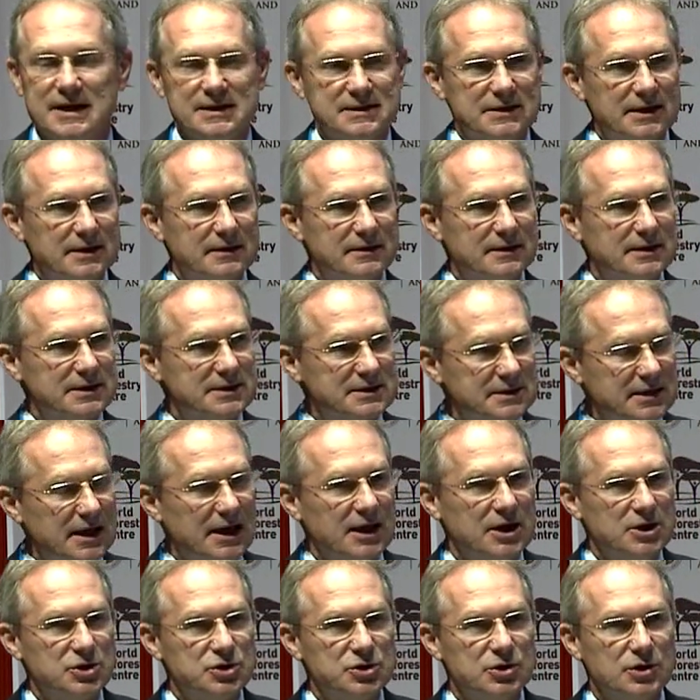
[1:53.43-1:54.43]
is in the
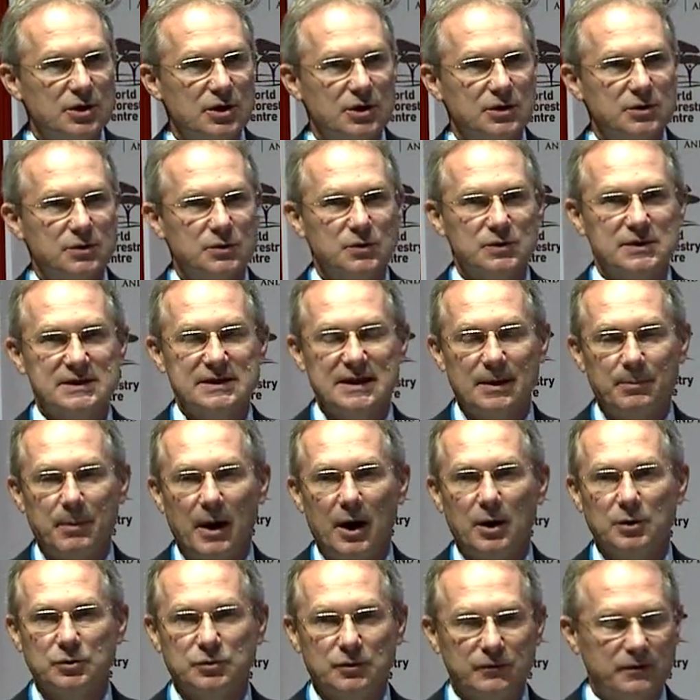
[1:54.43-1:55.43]
stage to
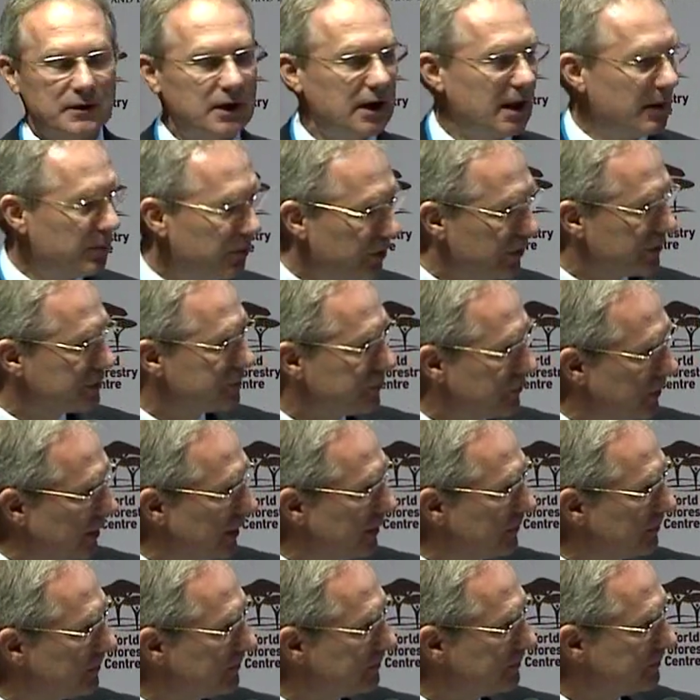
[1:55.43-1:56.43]
step out of the
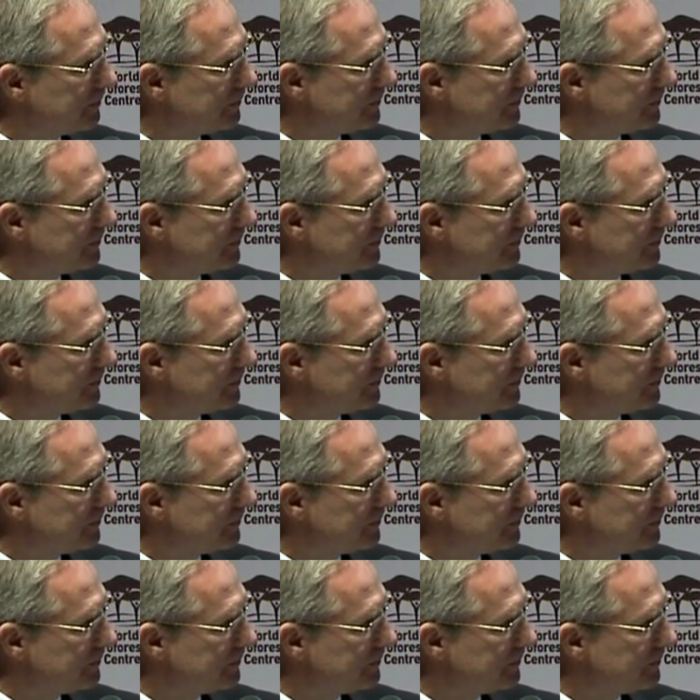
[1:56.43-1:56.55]
laboratory